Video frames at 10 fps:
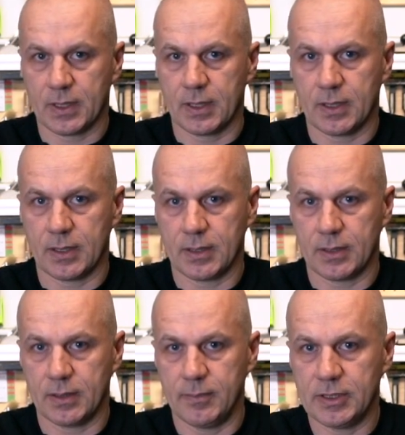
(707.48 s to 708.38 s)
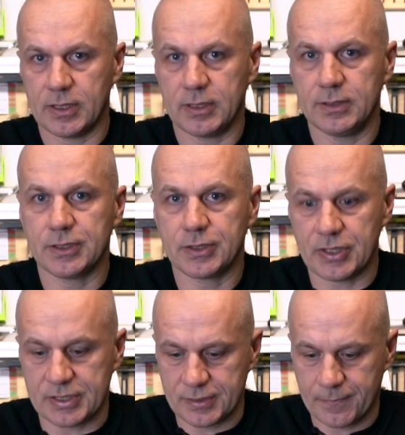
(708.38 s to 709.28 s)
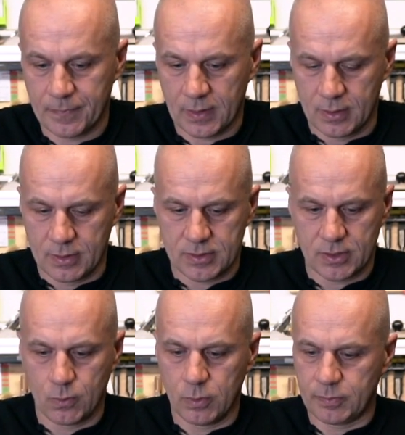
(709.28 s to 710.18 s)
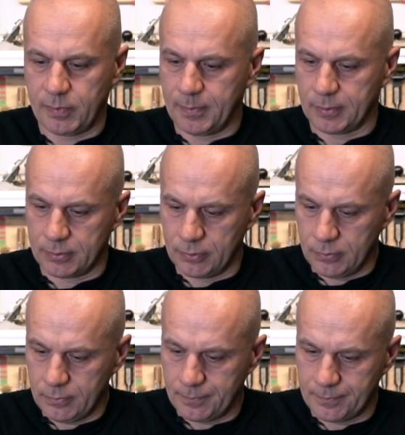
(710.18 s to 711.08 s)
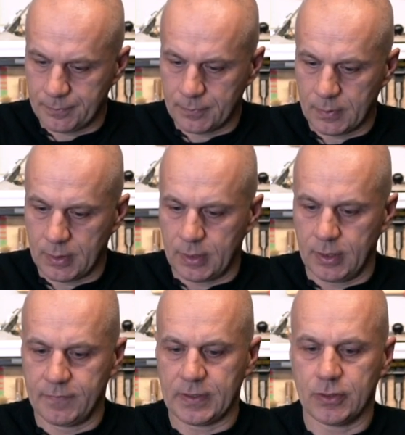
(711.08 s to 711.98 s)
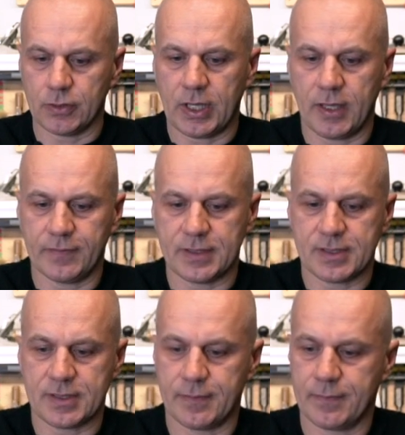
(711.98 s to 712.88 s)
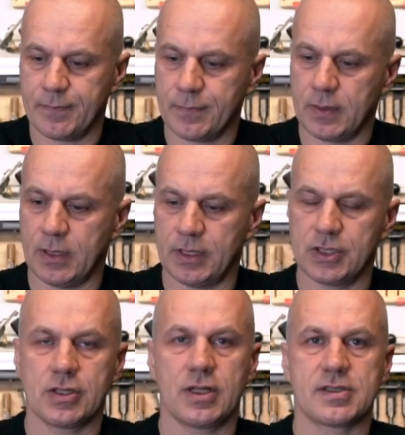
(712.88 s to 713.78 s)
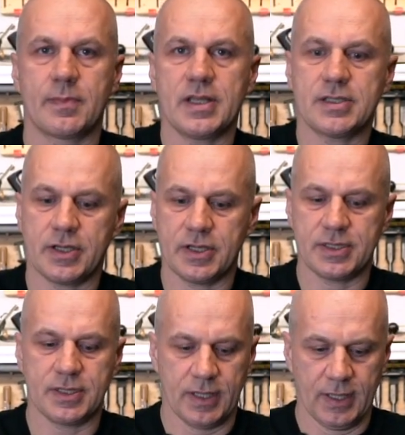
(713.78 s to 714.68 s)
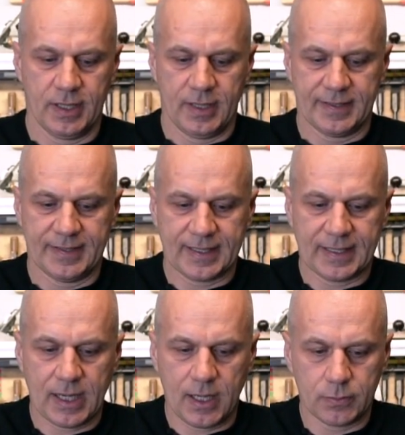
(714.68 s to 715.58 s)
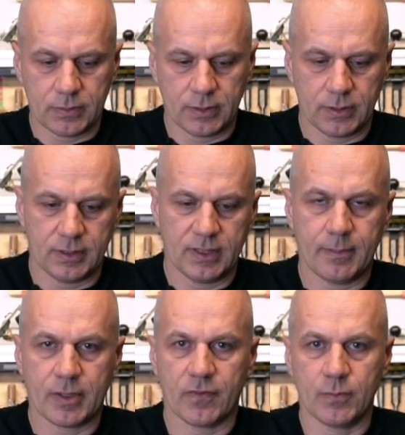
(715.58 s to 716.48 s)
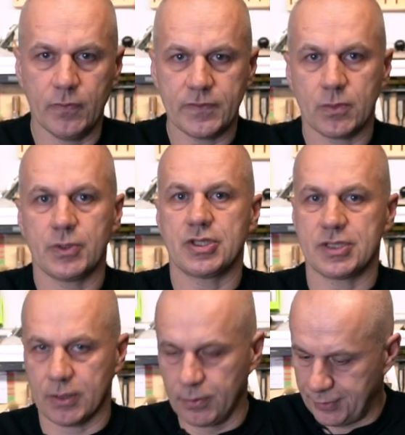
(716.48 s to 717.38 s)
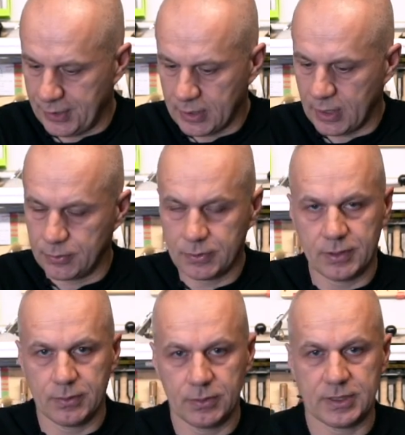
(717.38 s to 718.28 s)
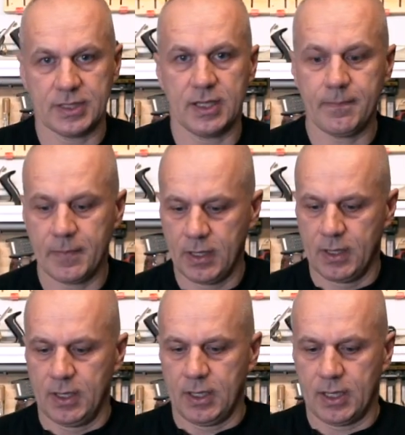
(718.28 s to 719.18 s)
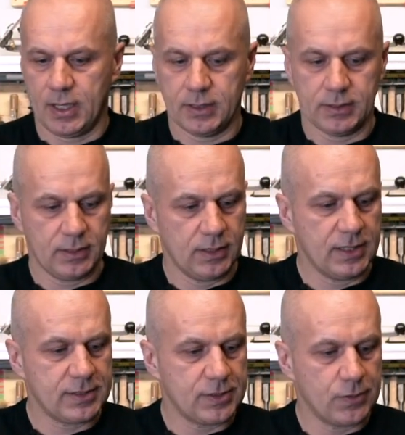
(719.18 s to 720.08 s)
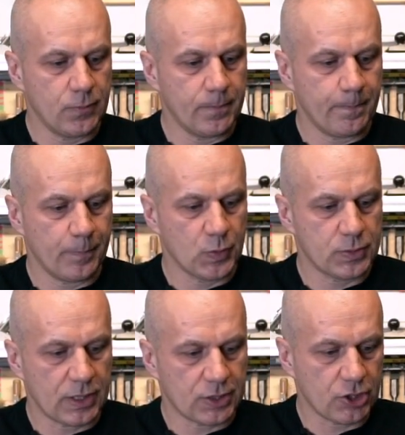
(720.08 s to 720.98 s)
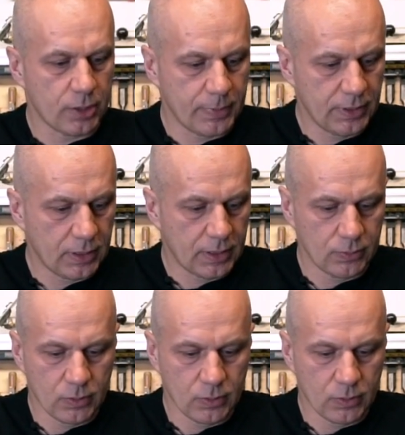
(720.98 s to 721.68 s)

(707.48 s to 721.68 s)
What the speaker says: immediately decreased. So what people do, if they don't have this additional spacer, is they count number of moves, which is a good thing. I do the same. And let's assume you start sharpening and you